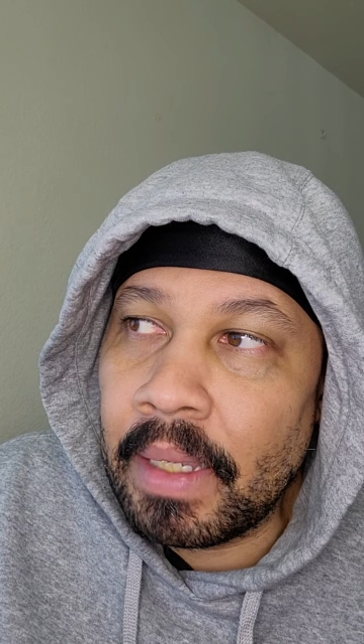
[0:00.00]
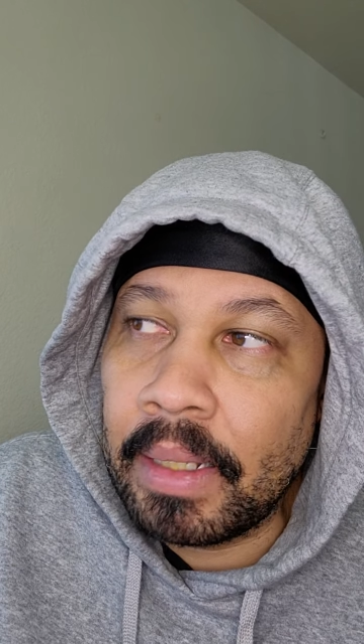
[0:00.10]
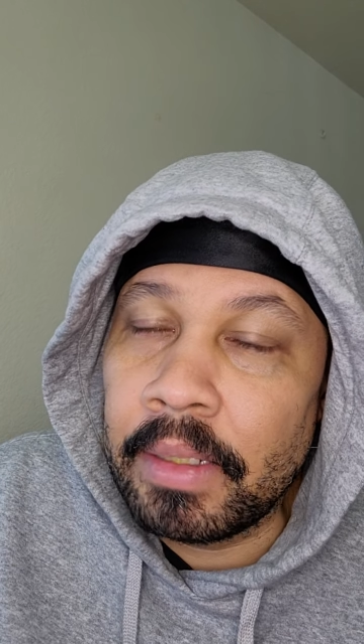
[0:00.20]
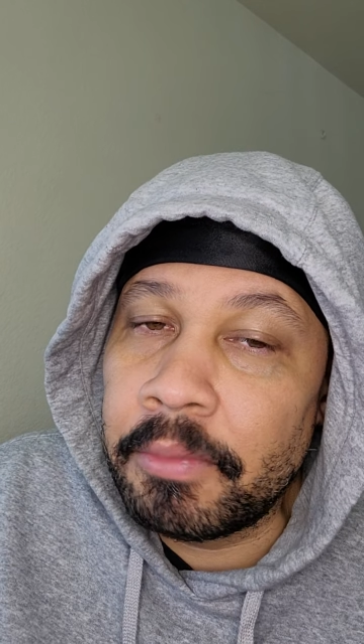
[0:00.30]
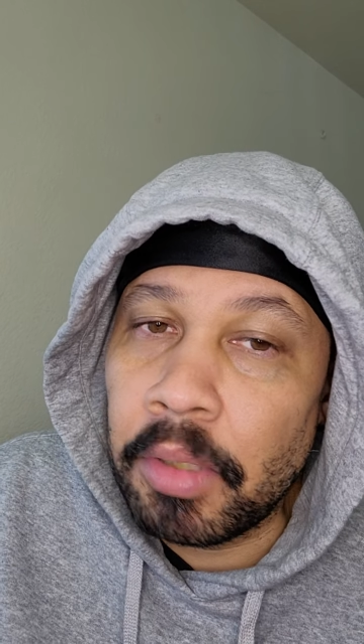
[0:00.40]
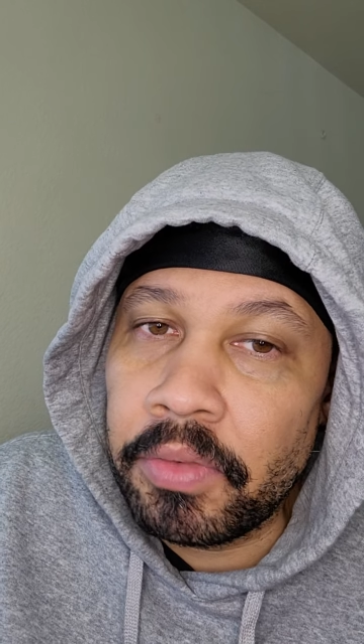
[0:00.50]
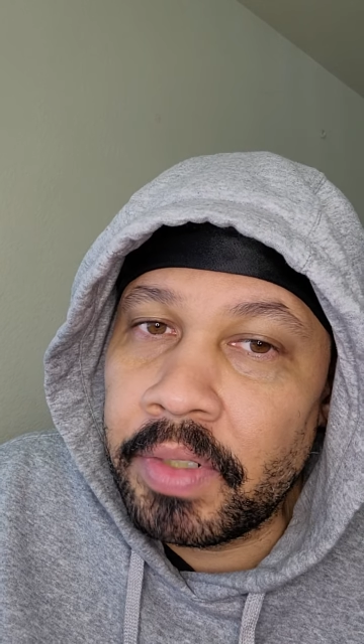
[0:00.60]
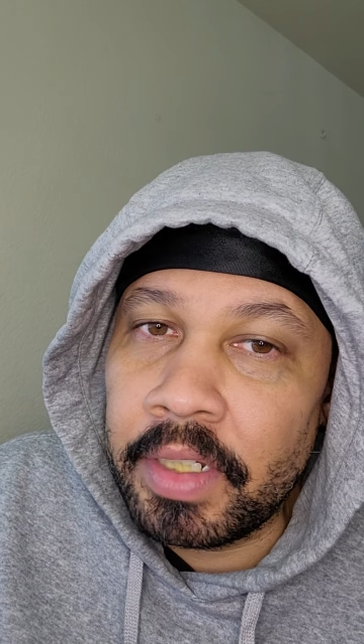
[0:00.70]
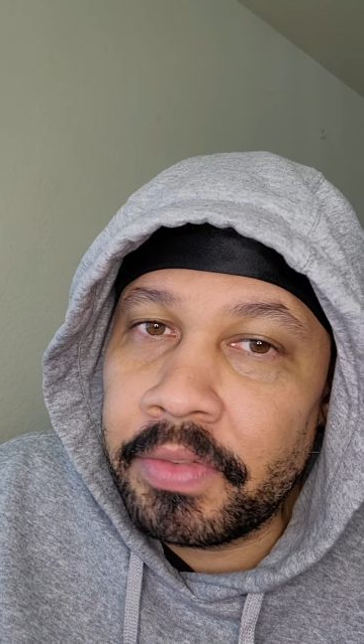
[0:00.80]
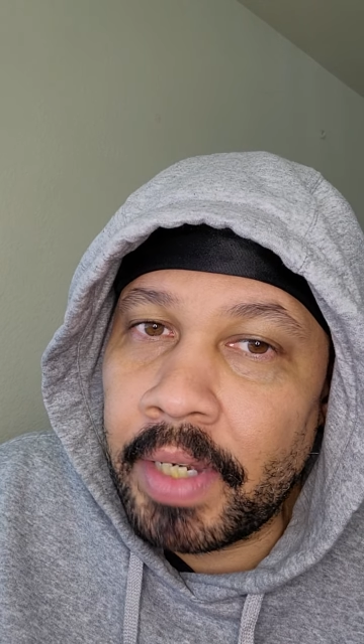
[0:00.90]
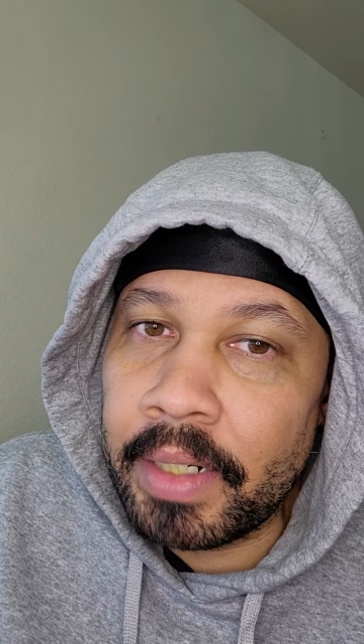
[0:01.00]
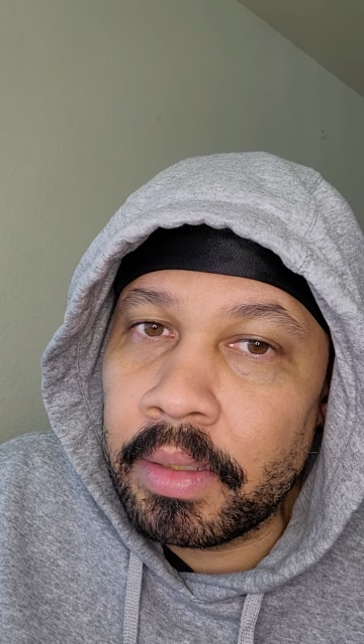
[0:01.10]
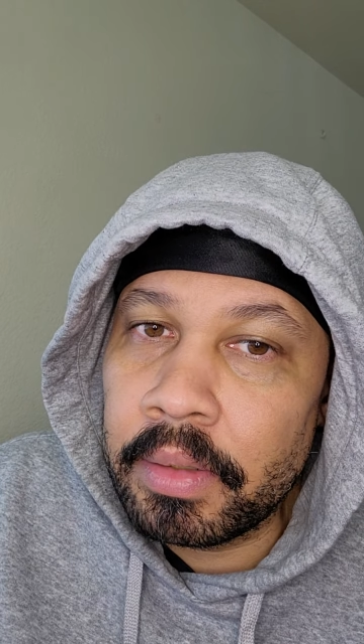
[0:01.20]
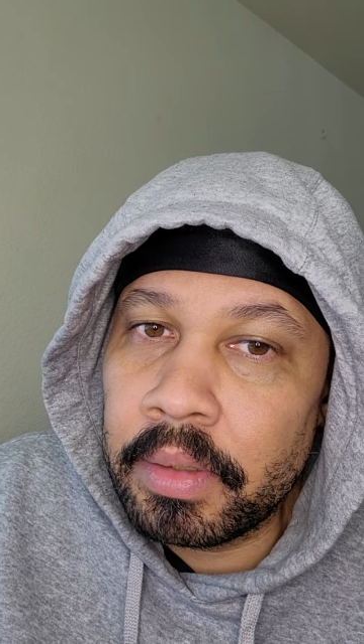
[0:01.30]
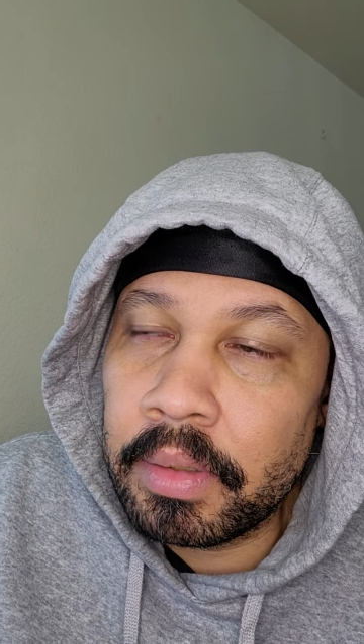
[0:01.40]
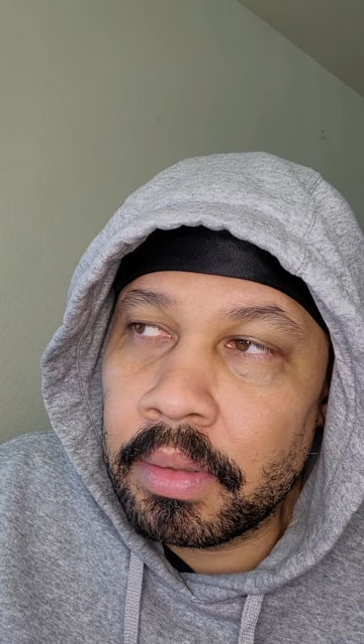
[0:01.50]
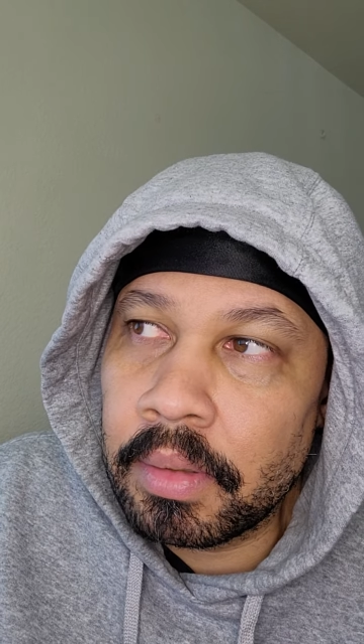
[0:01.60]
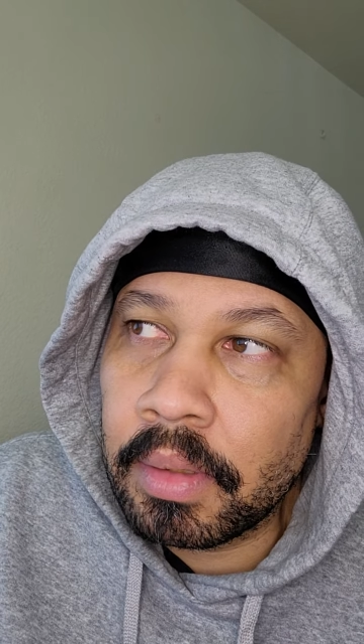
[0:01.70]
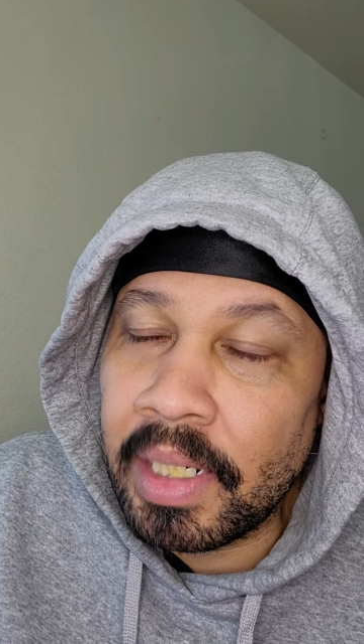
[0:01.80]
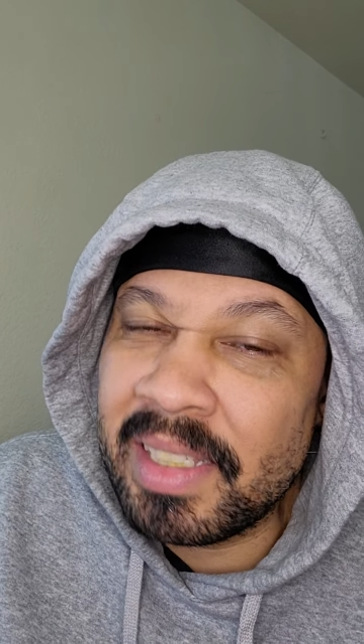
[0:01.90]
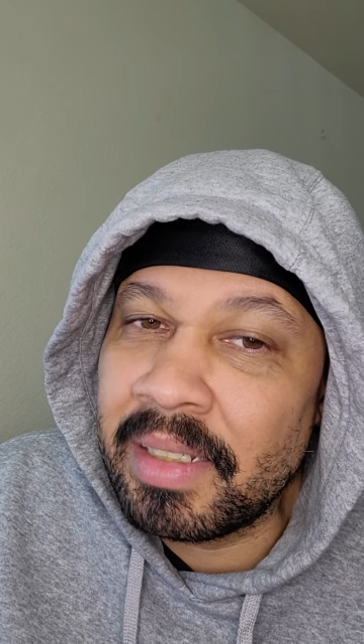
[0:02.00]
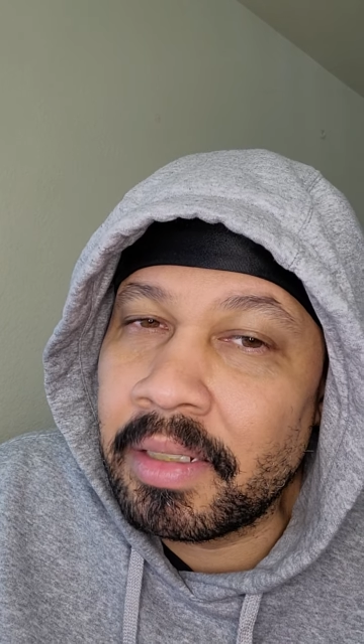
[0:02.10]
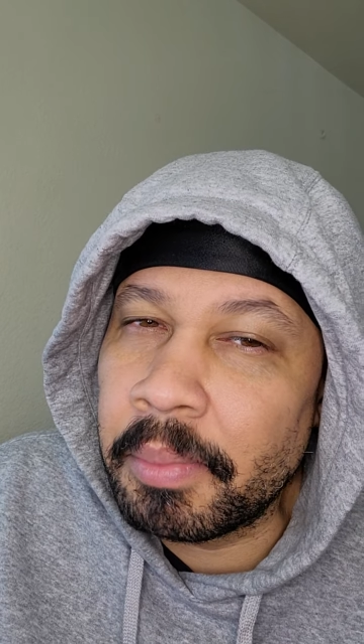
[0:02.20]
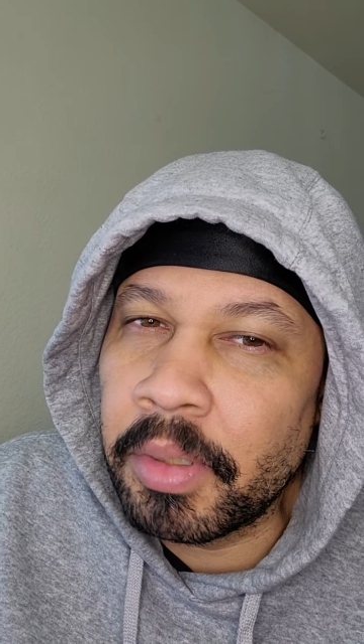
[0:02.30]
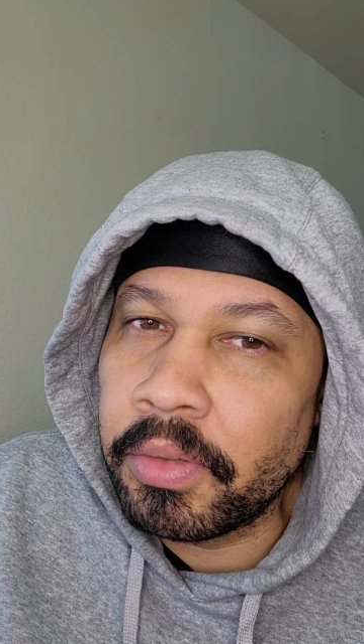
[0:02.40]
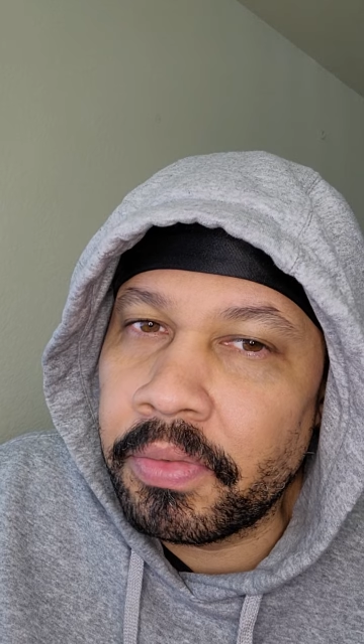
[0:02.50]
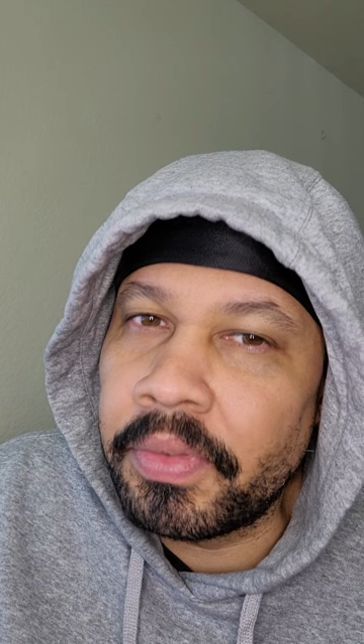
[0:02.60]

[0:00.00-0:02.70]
I love both of these fighters. I think they're both